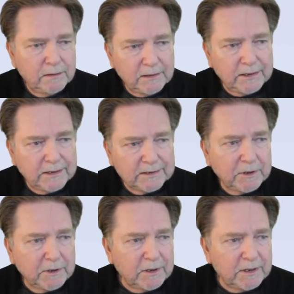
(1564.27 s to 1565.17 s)
In the next
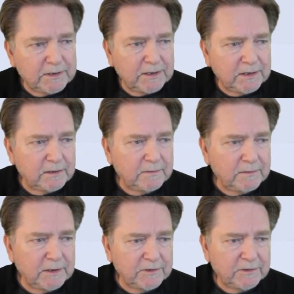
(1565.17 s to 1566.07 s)
part of this,
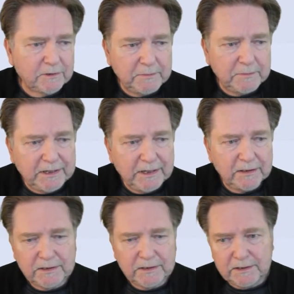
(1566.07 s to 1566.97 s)
it sort of
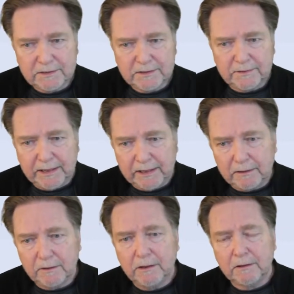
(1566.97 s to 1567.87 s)
begins this
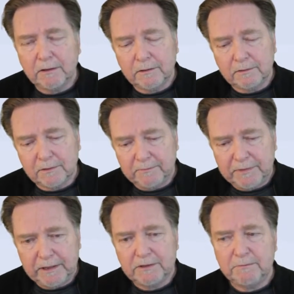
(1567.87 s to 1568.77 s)
analog or
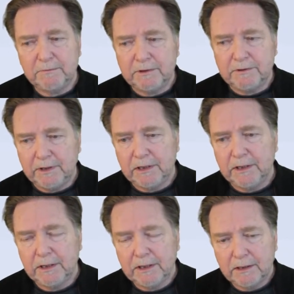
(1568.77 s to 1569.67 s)
comparison
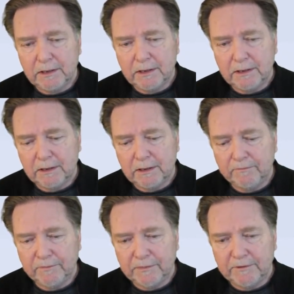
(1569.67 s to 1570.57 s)
between
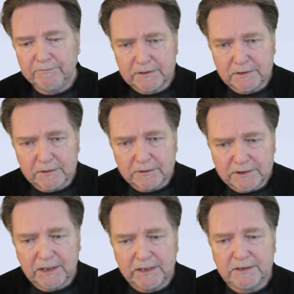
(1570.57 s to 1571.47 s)
the physical
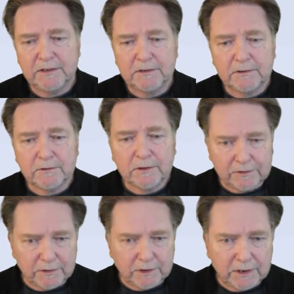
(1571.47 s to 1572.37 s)
sciences or
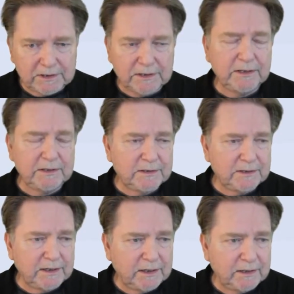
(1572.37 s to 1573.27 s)
electronic sciences
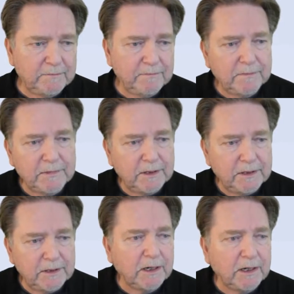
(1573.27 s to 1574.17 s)
and
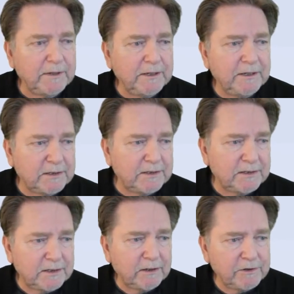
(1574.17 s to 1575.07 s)
economies. It
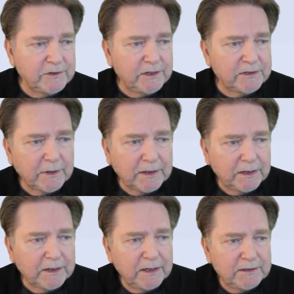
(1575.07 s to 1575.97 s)
says energy is
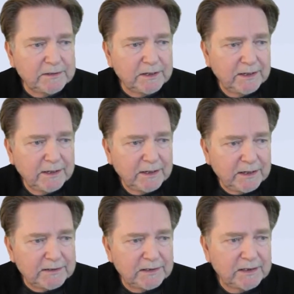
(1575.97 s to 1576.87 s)
recognized
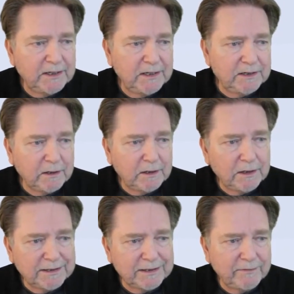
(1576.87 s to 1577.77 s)
as the key to all
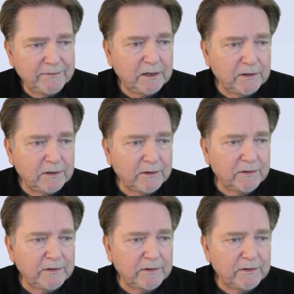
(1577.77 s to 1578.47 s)
activity on Earth.